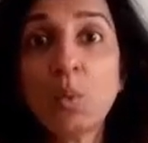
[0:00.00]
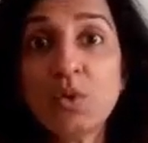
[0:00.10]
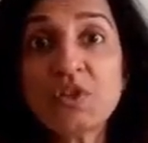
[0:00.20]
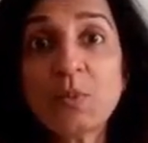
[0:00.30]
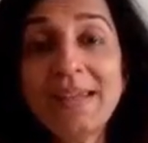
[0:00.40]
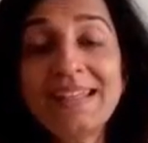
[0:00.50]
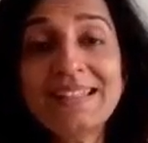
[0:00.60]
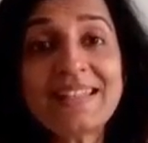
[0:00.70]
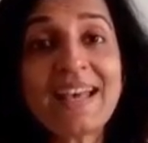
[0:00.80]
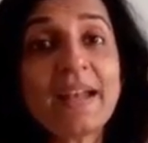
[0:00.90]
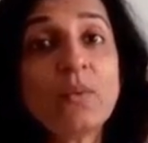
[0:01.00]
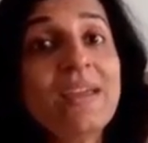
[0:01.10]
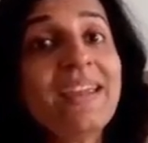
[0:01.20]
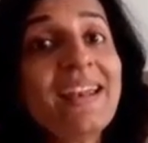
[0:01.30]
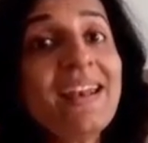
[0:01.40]
which means that
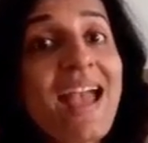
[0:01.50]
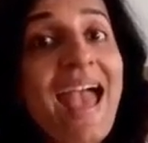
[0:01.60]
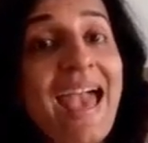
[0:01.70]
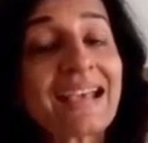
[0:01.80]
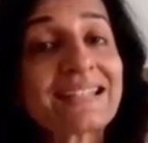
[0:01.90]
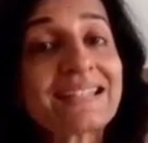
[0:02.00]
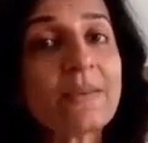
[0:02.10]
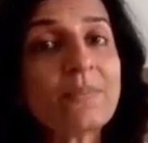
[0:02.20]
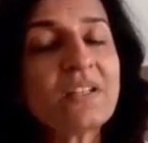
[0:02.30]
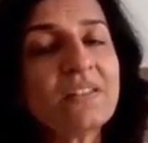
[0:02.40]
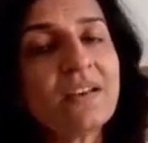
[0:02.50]
we can accept